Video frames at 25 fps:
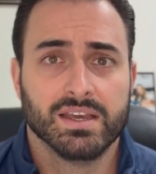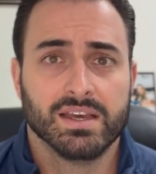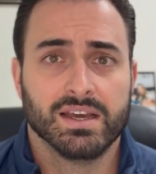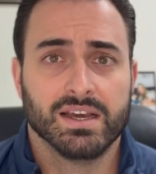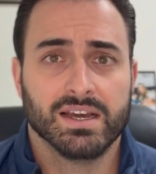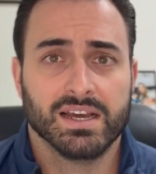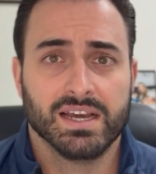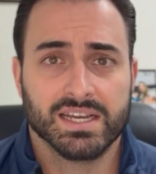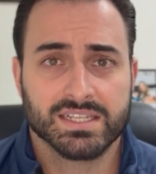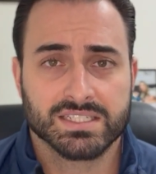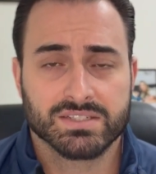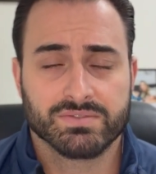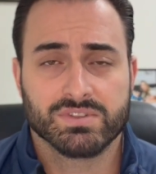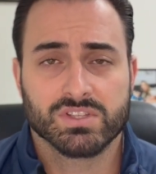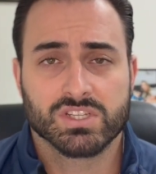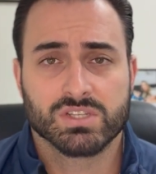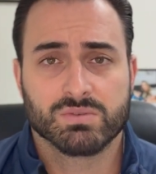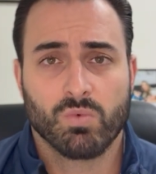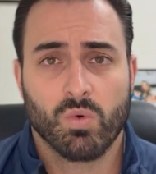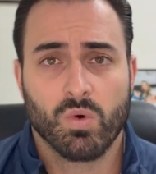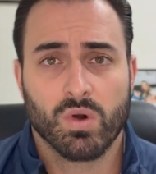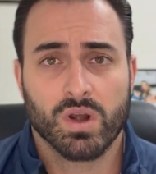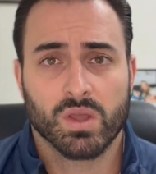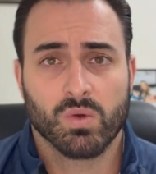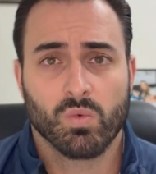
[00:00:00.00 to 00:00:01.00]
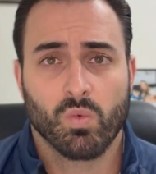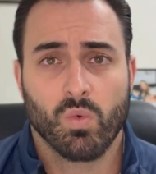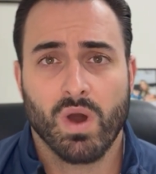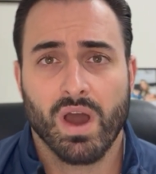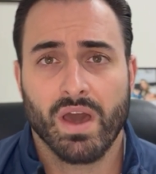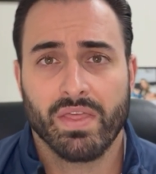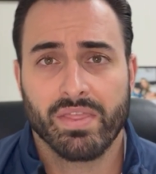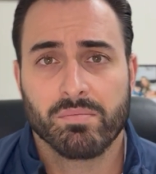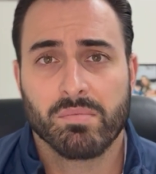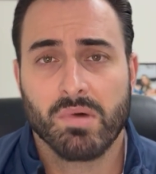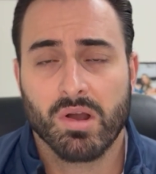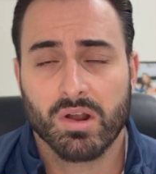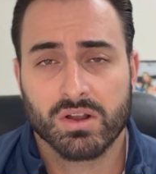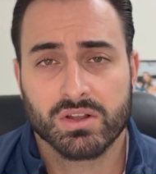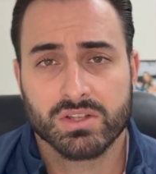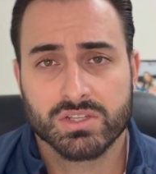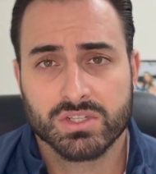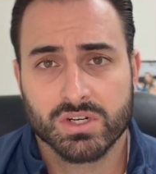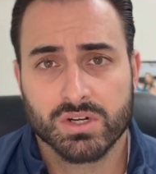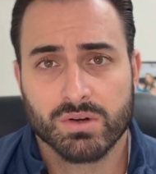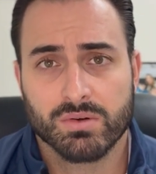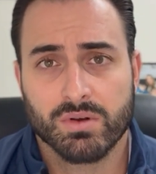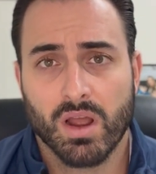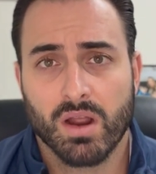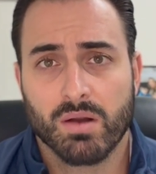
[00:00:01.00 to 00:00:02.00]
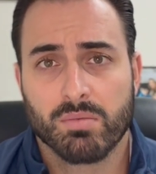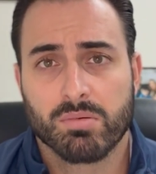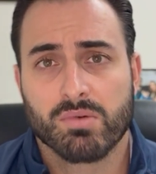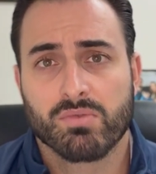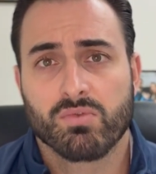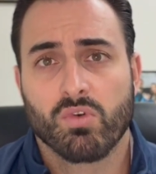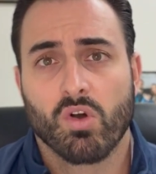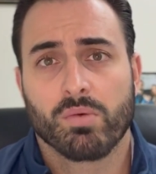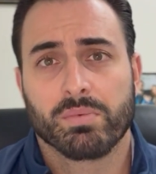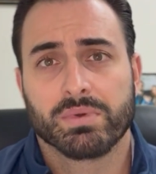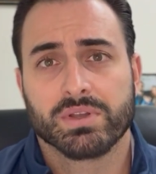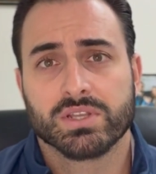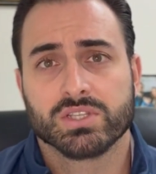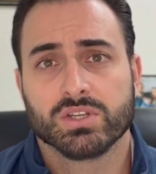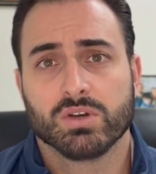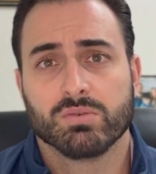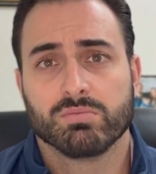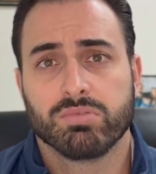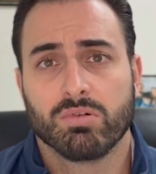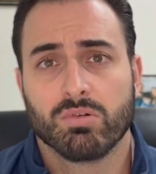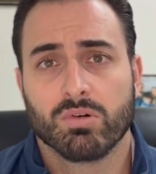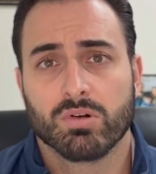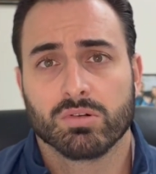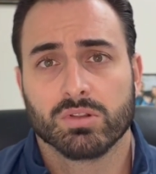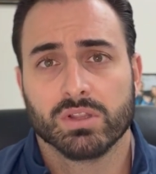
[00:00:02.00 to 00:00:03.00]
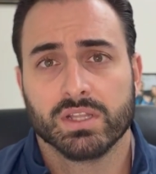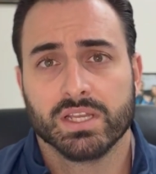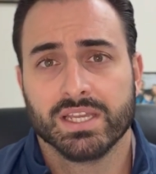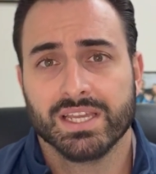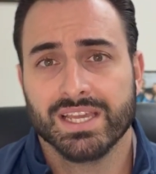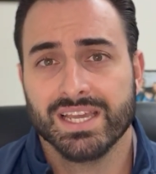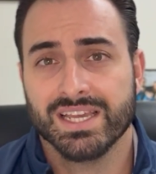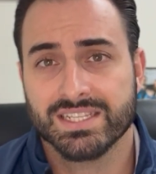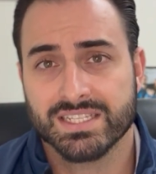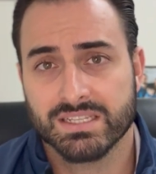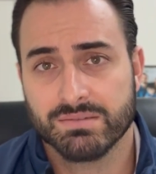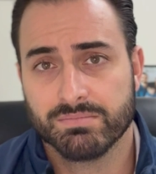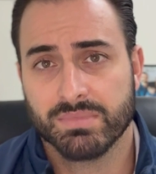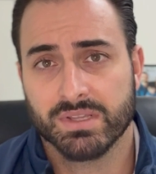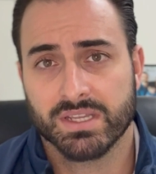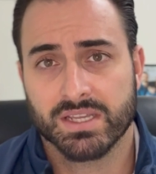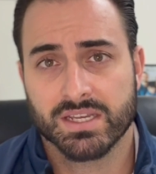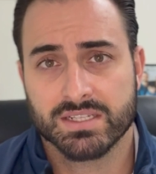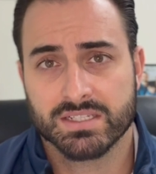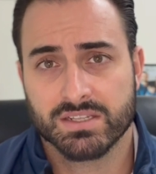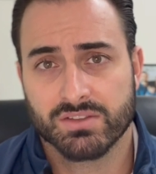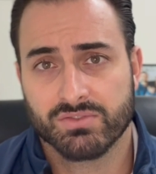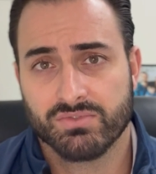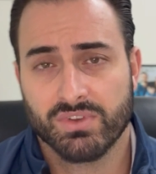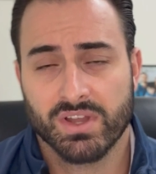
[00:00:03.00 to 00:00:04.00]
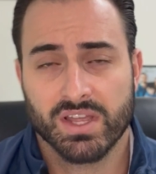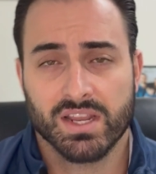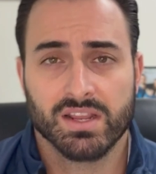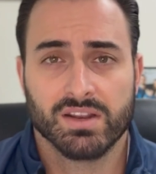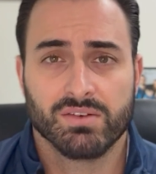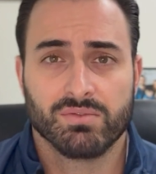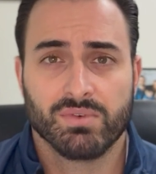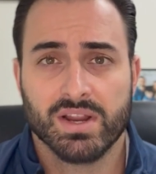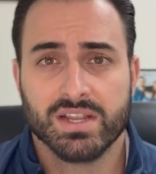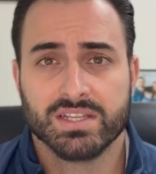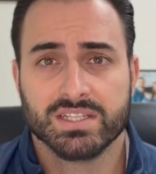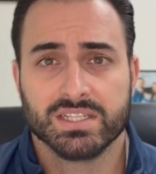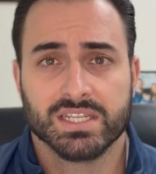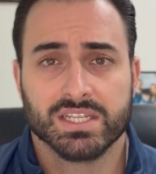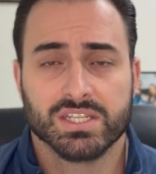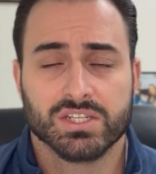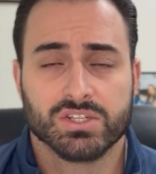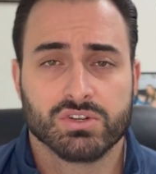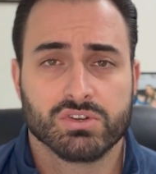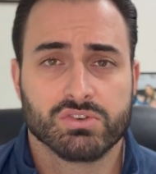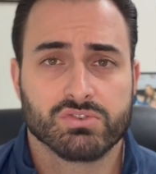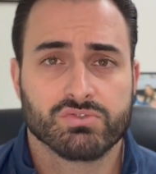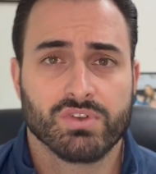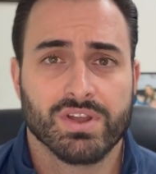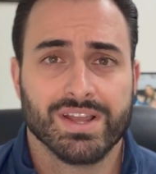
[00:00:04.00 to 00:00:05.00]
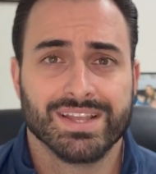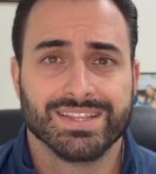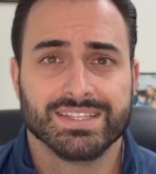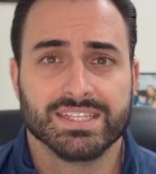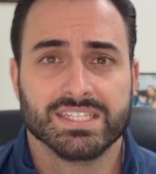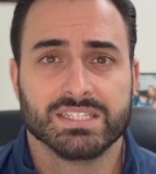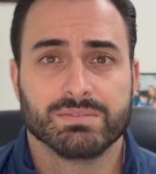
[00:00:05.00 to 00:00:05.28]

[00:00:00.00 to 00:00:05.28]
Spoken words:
as of this morning, why the markets are performing so poorly isn't because the Fed and raising interest rates.